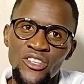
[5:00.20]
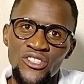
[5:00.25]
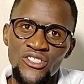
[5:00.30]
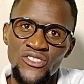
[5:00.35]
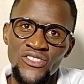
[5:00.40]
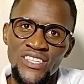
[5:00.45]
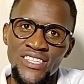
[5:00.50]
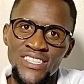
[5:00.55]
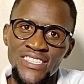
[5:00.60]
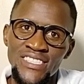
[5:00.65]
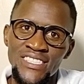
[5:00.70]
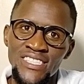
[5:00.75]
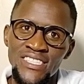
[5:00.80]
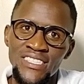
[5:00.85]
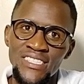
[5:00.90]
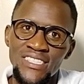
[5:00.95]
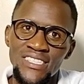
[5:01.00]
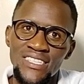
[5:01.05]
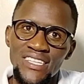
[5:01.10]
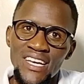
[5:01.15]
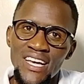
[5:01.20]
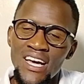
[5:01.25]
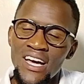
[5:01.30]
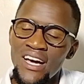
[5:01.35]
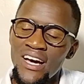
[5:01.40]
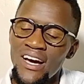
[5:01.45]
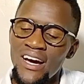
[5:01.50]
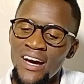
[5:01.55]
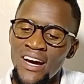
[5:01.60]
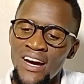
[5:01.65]
your strategy.
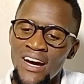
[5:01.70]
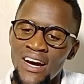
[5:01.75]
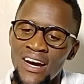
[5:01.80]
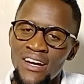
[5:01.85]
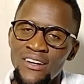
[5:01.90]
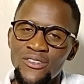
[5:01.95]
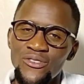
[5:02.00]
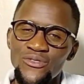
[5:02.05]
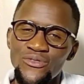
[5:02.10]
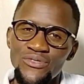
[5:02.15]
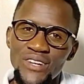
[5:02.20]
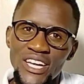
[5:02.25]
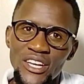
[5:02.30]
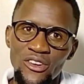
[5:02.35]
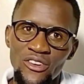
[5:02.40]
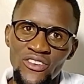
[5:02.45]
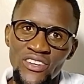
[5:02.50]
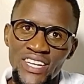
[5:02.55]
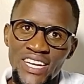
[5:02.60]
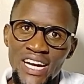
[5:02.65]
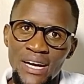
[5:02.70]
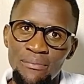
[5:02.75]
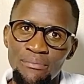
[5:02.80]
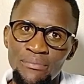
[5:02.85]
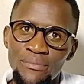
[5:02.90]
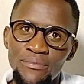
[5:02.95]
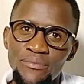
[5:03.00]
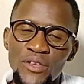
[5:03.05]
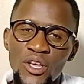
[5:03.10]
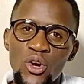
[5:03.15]
Final recap.
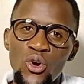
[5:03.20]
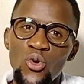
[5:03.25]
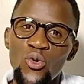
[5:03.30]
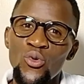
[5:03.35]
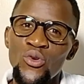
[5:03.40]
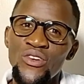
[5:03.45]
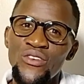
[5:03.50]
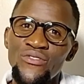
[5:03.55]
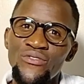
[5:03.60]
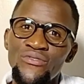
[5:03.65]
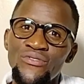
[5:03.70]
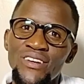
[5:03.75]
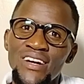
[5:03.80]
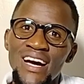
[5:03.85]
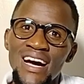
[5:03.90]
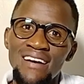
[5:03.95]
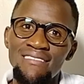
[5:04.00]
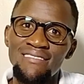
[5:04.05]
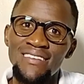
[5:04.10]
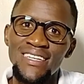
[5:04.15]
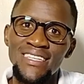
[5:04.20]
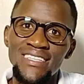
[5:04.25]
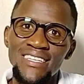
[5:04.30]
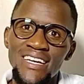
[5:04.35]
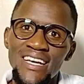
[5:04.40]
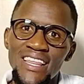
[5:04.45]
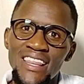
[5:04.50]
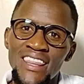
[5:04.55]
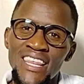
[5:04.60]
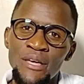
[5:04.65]
We've covered
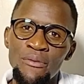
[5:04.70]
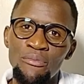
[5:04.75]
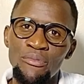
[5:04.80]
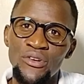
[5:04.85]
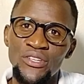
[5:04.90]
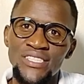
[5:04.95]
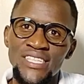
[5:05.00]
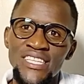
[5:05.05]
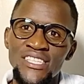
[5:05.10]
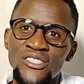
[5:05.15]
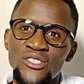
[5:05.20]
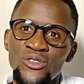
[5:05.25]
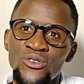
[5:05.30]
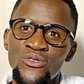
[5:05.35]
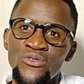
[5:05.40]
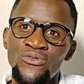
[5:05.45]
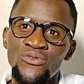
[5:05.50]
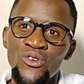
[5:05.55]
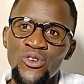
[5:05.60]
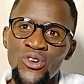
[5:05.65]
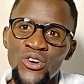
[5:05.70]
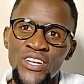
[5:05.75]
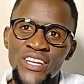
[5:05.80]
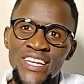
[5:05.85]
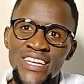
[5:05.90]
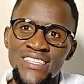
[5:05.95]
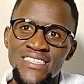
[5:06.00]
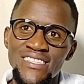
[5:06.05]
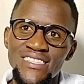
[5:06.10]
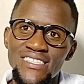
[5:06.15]
the importance of
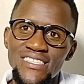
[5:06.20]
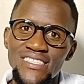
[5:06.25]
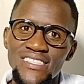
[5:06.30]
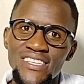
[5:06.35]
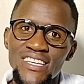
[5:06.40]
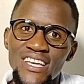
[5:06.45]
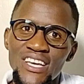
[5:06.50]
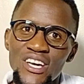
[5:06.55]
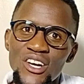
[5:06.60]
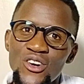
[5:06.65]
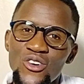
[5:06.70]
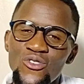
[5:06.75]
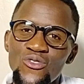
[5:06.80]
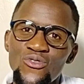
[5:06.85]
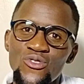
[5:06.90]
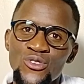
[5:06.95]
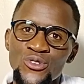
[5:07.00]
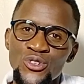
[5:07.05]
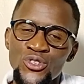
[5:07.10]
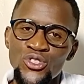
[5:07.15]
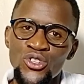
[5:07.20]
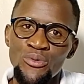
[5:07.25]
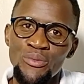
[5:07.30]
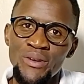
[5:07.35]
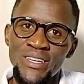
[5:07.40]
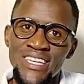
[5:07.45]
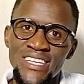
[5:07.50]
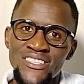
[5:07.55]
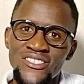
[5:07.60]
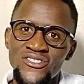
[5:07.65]
audience for social
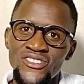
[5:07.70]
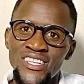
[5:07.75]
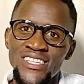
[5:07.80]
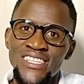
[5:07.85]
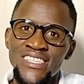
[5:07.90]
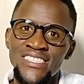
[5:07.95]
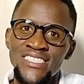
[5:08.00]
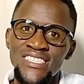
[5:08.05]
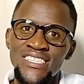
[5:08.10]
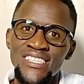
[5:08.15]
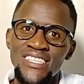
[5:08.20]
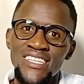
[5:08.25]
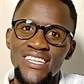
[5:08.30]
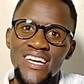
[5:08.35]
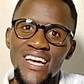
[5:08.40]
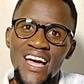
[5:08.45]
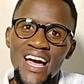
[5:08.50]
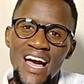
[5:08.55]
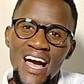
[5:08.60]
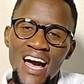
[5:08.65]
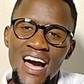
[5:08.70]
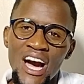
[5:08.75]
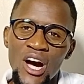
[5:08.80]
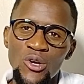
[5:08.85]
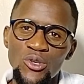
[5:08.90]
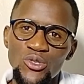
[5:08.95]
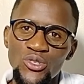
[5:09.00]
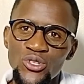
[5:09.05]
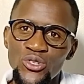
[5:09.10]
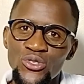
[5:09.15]
media strategy, how
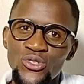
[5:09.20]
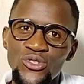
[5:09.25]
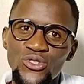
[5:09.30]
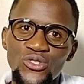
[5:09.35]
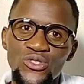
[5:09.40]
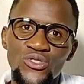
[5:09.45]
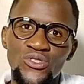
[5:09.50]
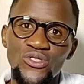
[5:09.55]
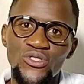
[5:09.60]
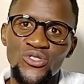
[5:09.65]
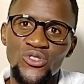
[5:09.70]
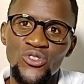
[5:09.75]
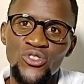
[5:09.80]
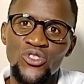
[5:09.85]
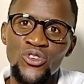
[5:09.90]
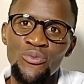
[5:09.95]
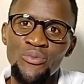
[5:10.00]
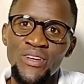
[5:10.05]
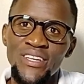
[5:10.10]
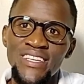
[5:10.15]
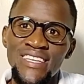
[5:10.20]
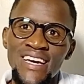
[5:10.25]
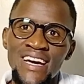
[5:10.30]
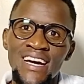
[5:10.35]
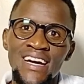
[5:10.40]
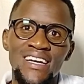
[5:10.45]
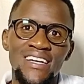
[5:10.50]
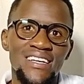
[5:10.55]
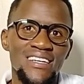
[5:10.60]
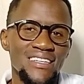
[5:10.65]
to use social
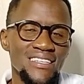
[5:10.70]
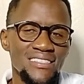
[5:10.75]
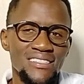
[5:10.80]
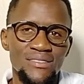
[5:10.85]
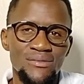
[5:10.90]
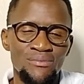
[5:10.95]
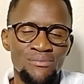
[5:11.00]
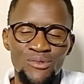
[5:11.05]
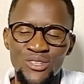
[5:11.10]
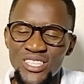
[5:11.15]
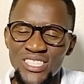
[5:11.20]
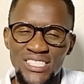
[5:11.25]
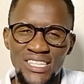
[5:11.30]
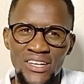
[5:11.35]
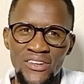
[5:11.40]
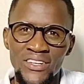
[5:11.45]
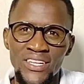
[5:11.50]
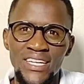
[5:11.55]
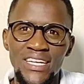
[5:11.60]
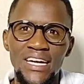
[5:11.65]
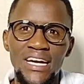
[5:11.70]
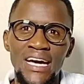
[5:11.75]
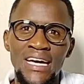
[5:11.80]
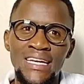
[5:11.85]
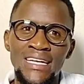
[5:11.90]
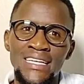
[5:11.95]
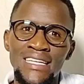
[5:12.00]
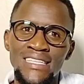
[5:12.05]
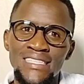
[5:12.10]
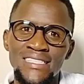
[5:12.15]
media monitoring
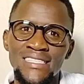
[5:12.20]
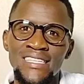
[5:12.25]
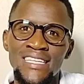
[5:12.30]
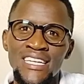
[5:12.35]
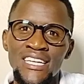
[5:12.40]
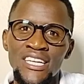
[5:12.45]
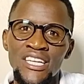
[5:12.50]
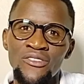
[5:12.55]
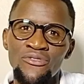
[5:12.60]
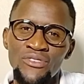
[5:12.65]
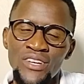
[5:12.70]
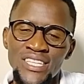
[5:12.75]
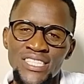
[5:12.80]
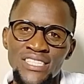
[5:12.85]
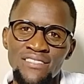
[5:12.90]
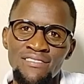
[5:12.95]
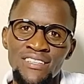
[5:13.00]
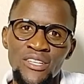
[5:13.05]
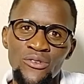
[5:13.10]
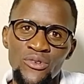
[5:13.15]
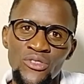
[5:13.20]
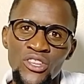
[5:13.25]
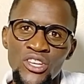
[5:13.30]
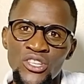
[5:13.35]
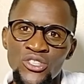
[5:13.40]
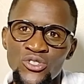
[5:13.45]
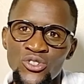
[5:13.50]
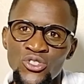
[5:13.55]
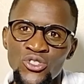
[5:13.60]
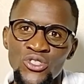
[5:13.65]
and listening effectively with your
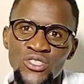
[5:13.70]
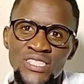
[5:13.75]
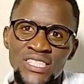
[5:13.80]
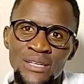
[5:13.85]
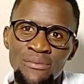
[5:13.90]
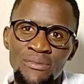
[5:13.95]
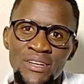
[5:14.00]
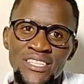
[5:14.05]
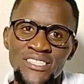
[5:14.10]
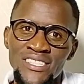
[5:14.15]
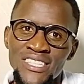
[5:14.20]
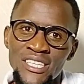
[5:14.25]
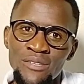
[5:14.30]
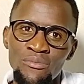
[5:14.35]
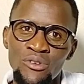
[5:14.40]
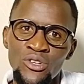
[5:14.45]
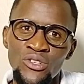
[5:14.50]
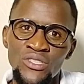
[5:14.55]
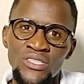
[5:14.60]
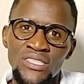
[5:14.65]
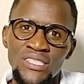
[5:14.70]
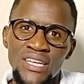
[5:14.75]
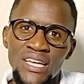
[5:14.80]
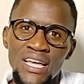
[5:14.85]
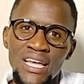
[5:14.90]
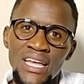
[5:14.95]
social SEMrush inbox,